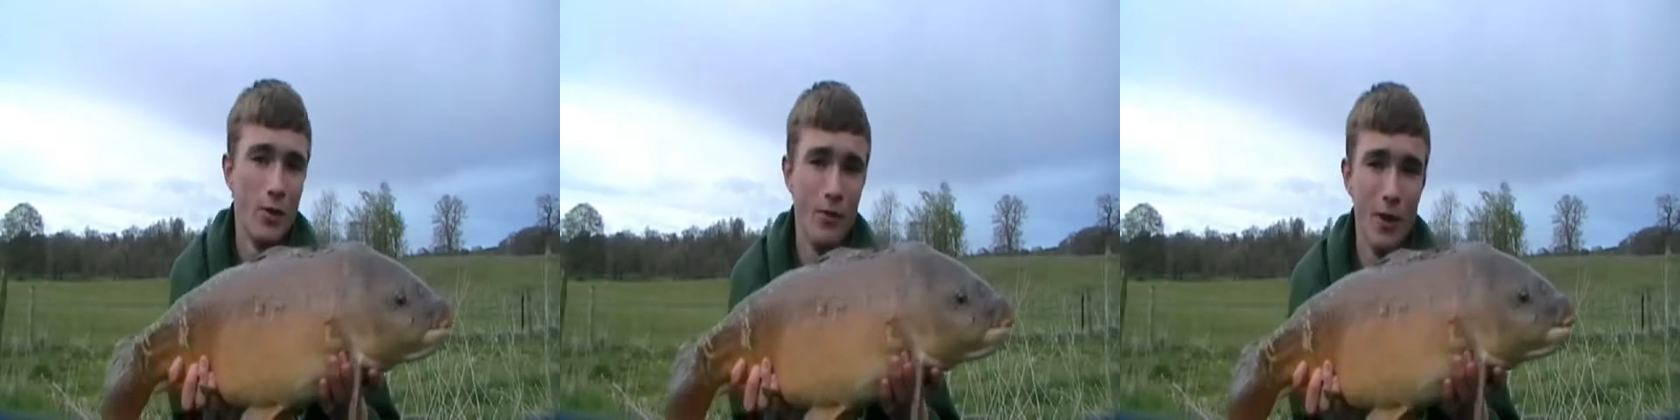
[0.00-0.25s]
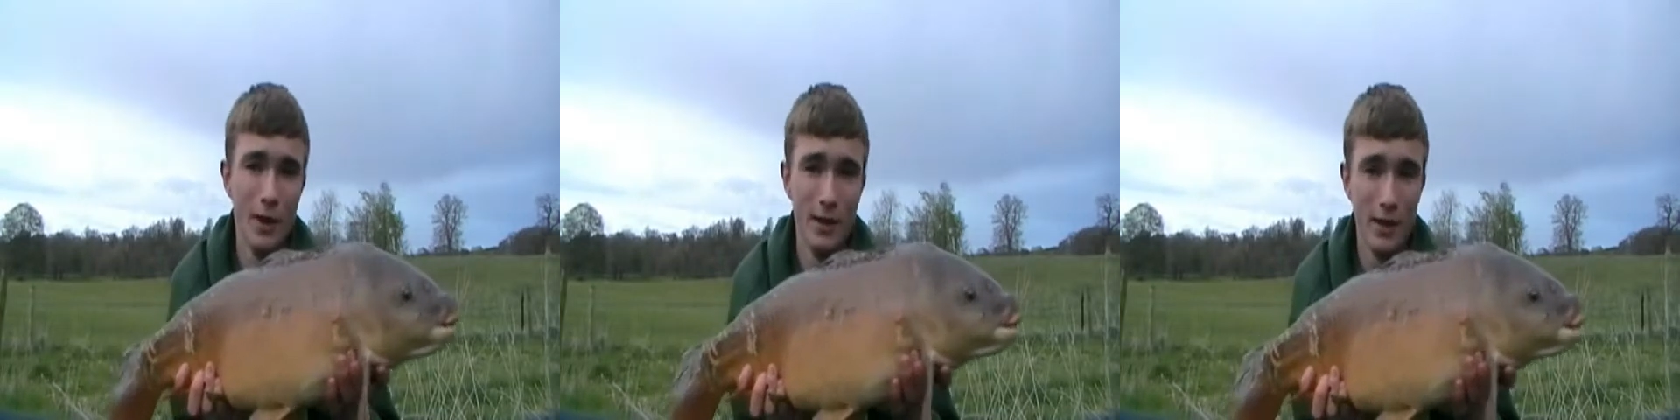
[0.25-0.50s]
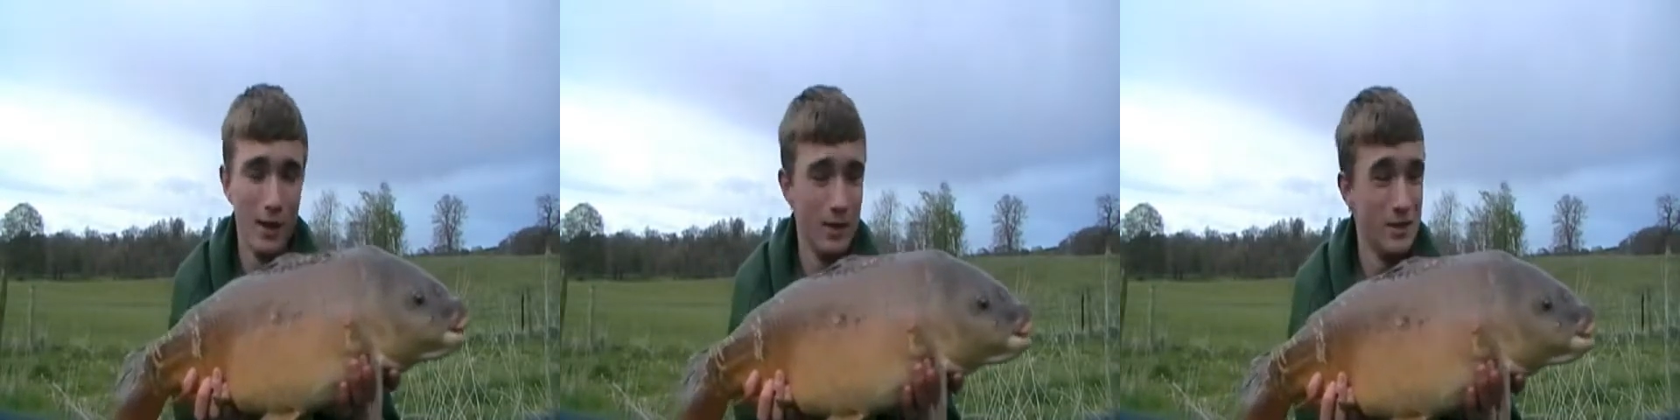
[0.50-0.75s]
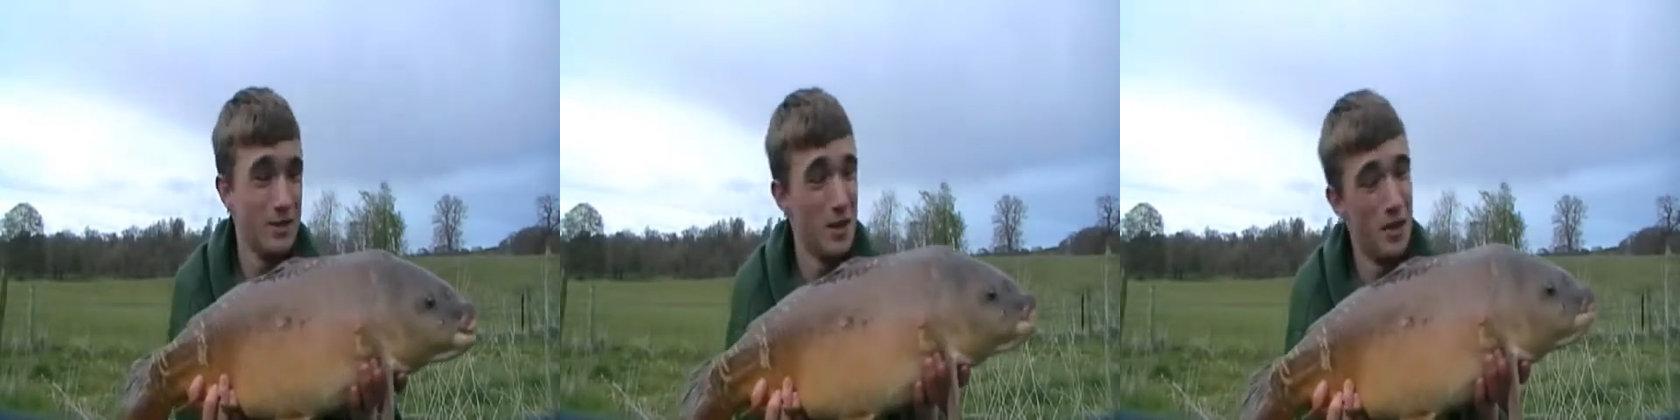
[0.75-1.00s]
Right then
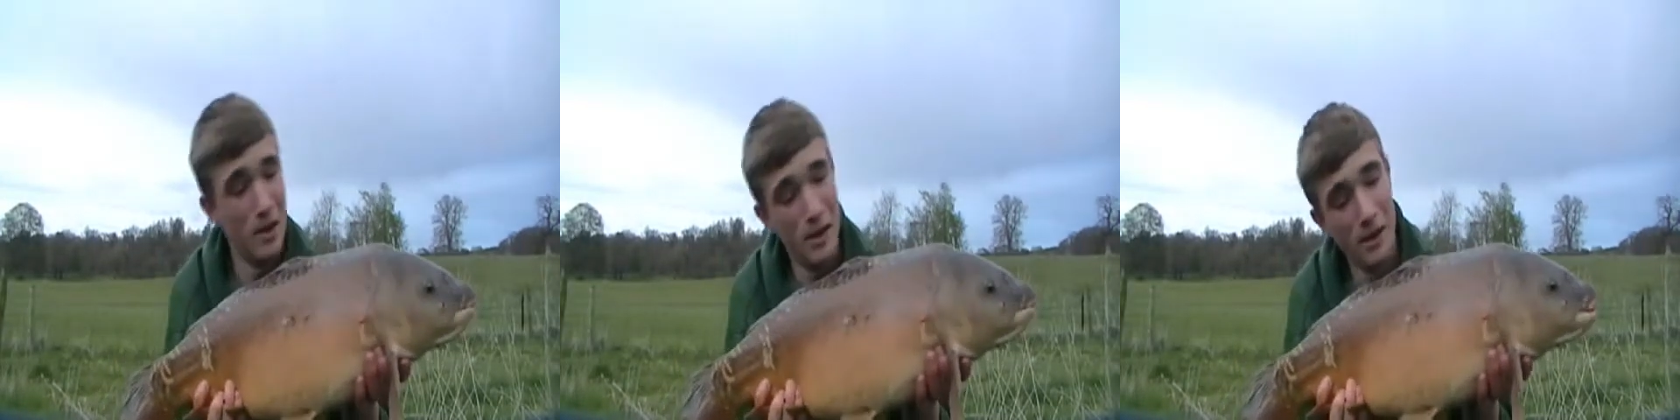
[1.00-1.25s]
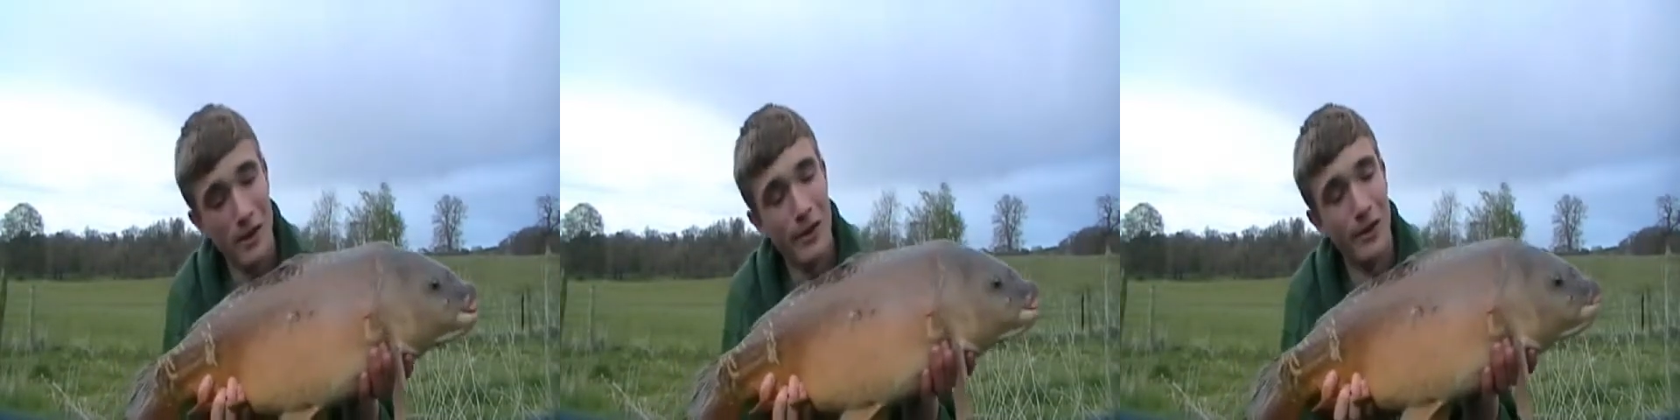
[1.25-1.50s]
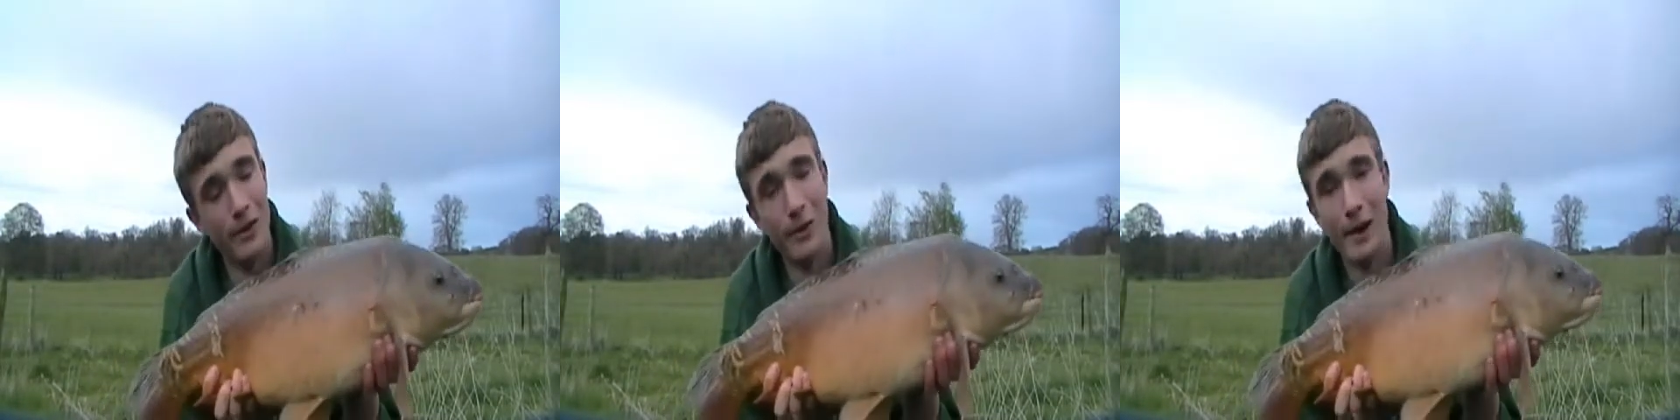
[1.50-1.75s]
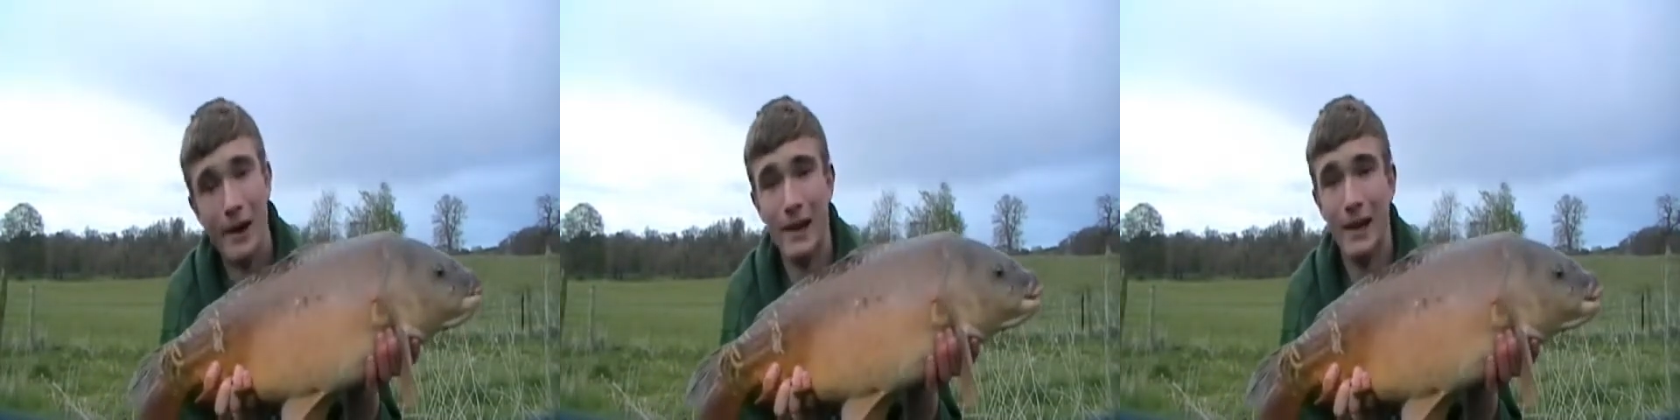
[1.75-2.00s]
guys,
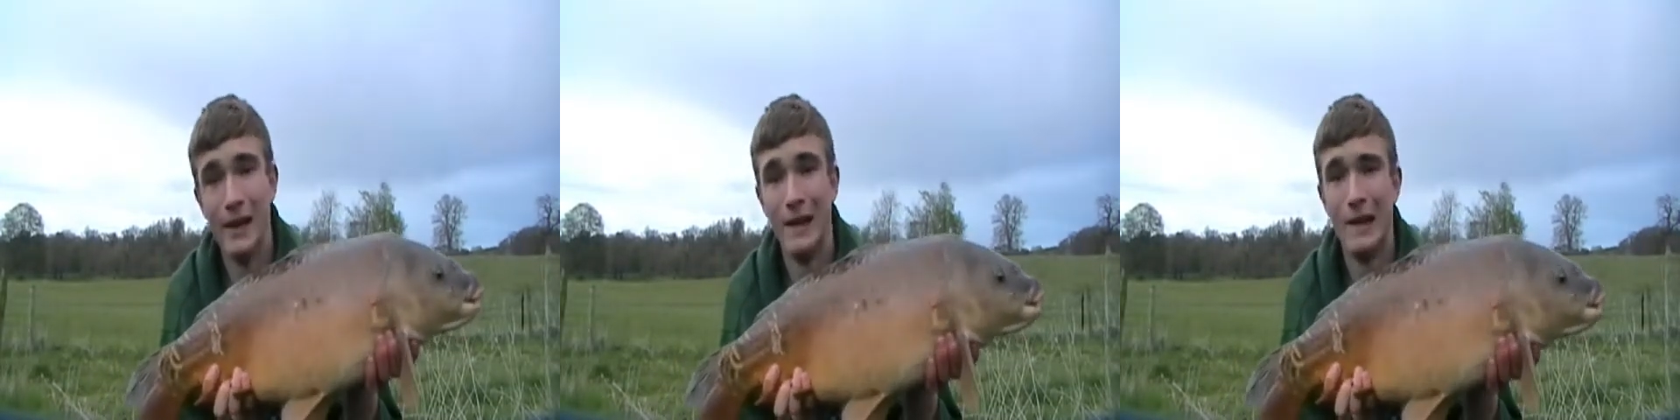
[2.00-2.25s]
well,